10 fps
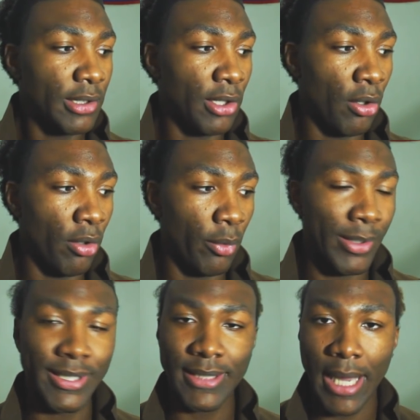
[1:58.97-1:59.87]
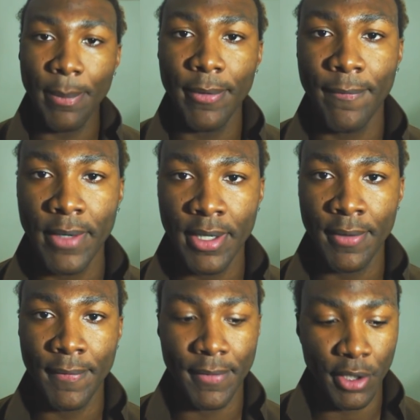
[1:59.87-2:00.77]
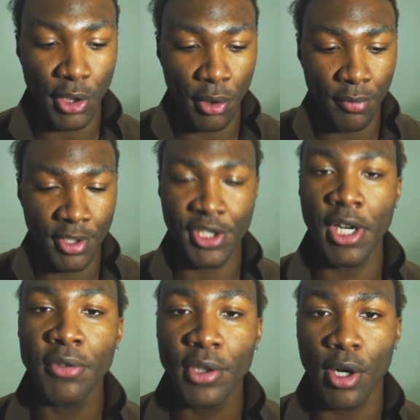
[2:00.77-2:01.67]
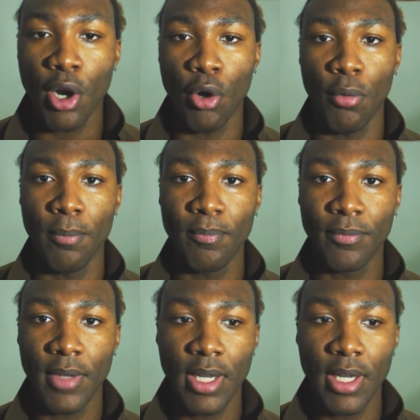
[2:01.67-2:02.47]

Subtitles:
So we stop in front of, you know, the shelter home,